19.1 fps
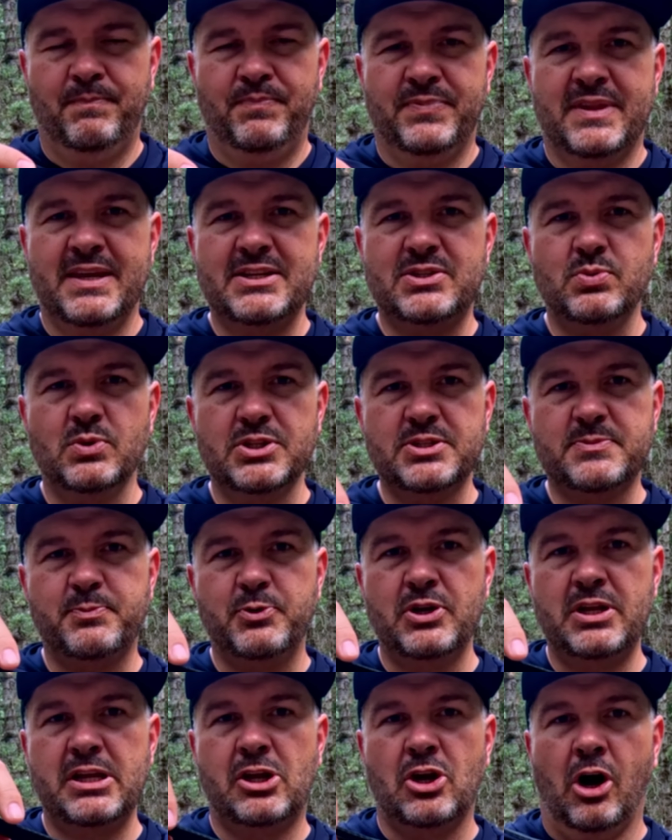This one's
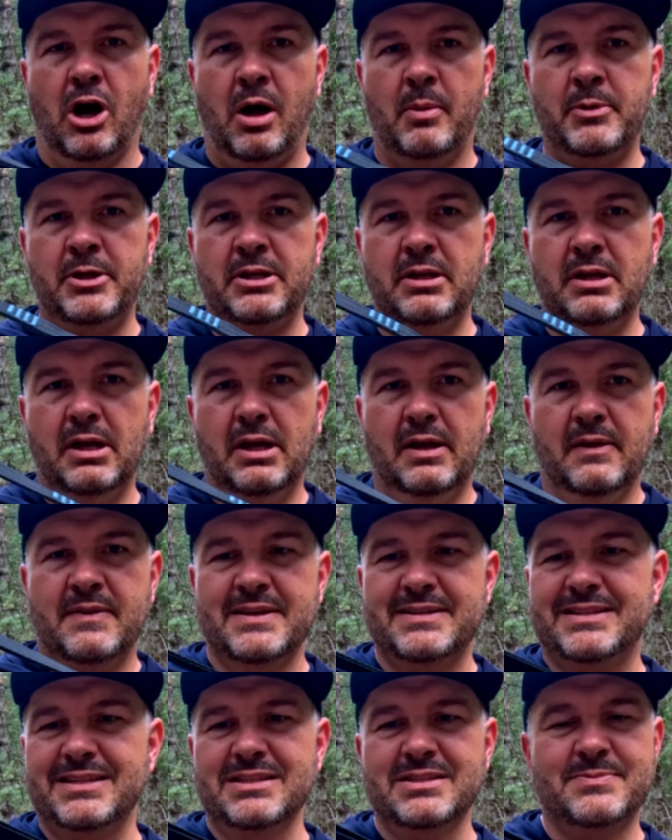pretty common.
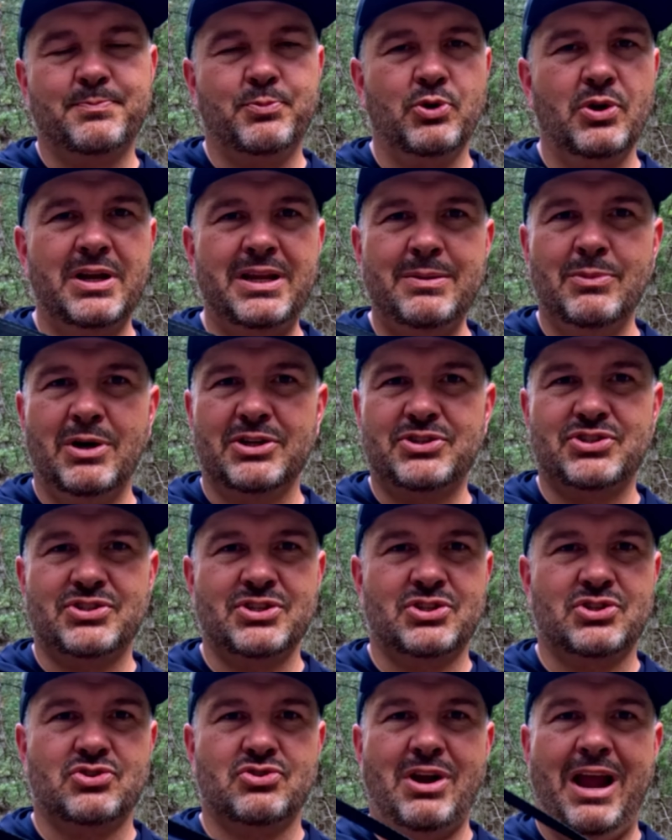This is pretty much the
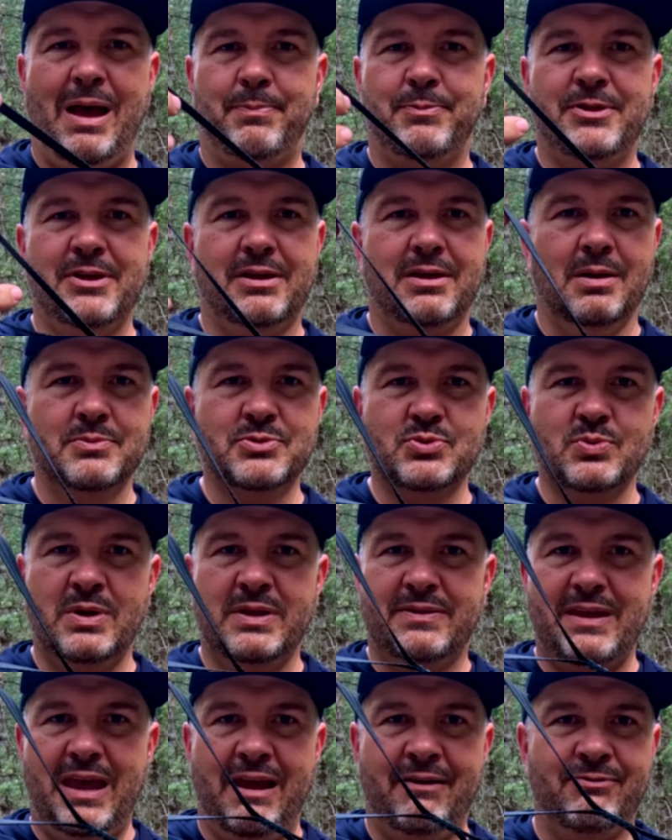strap that comes
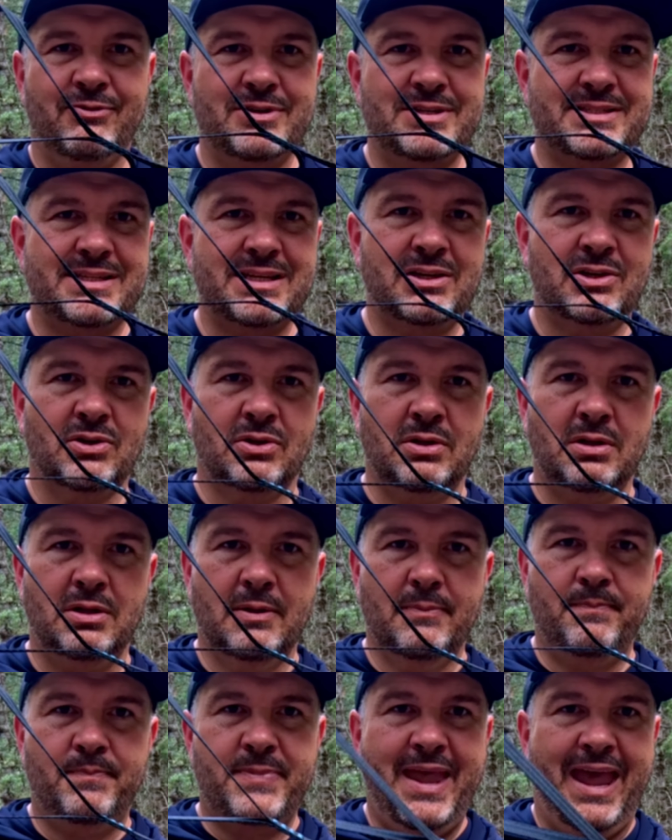with every single
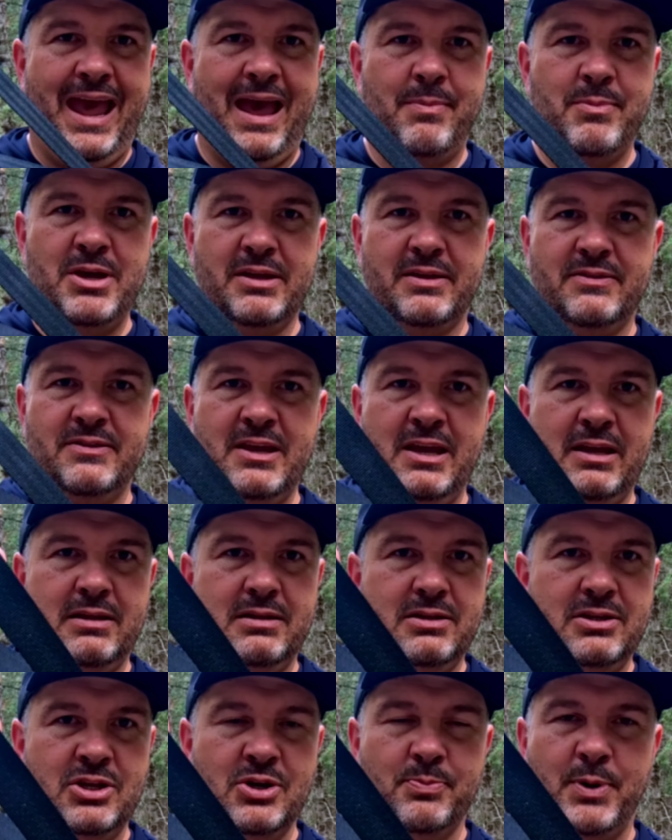hammock that
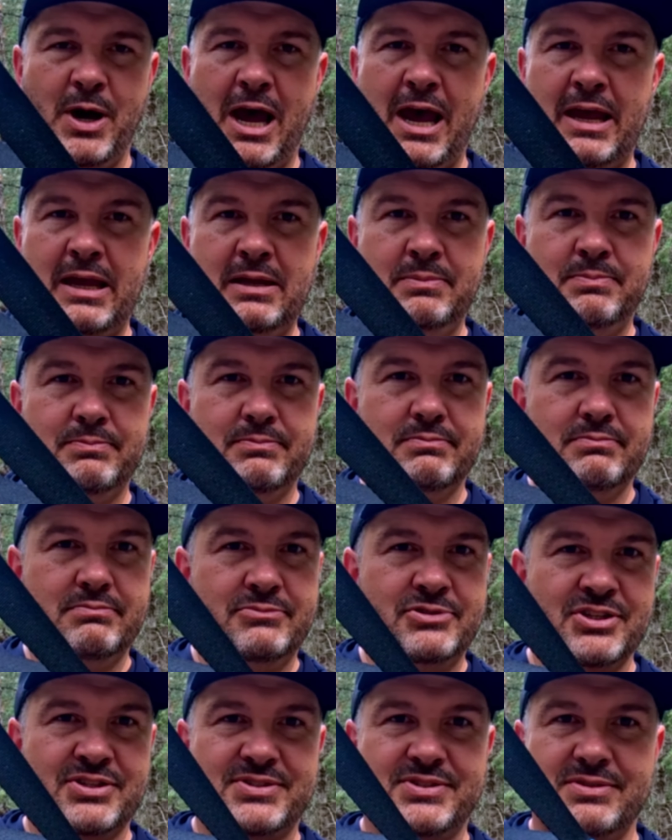you buy
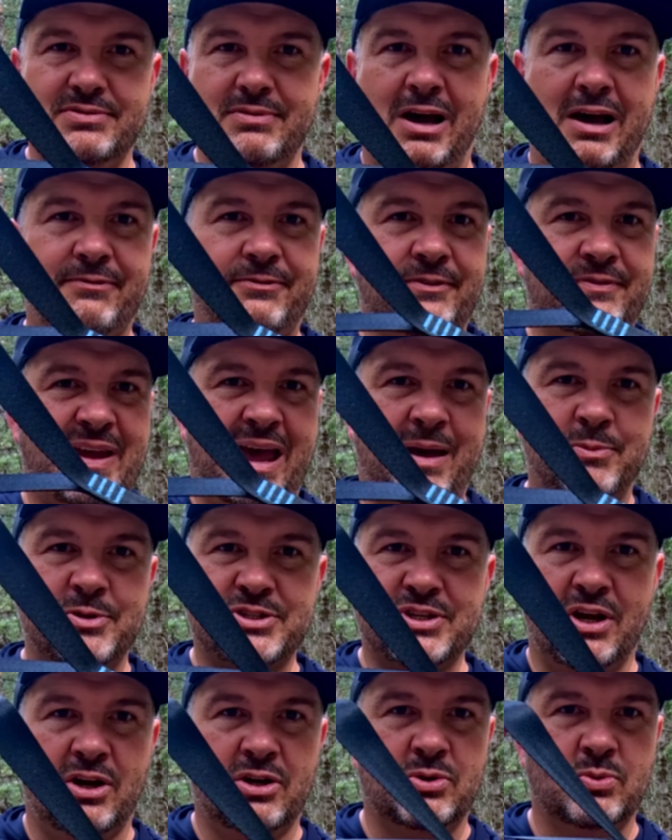just off of
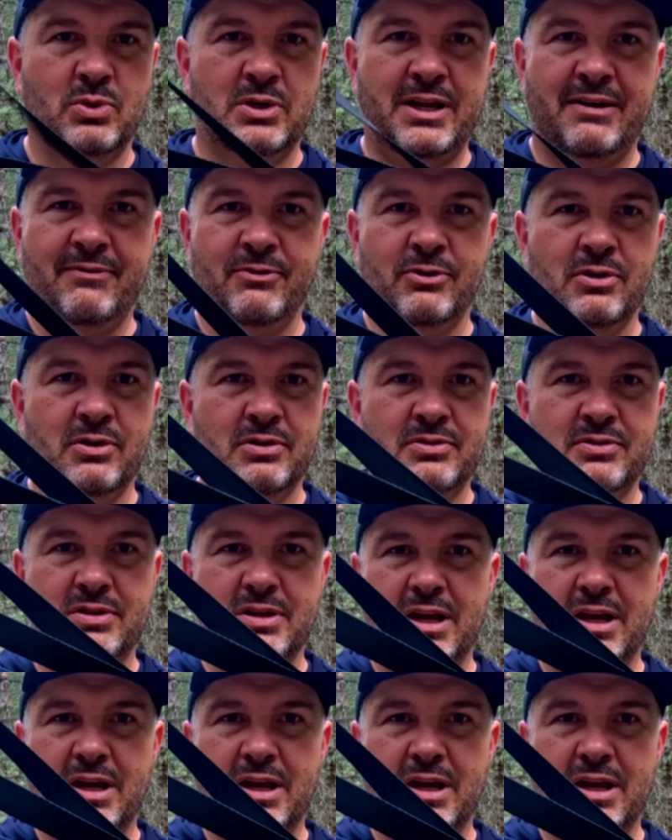Amazon or whatever.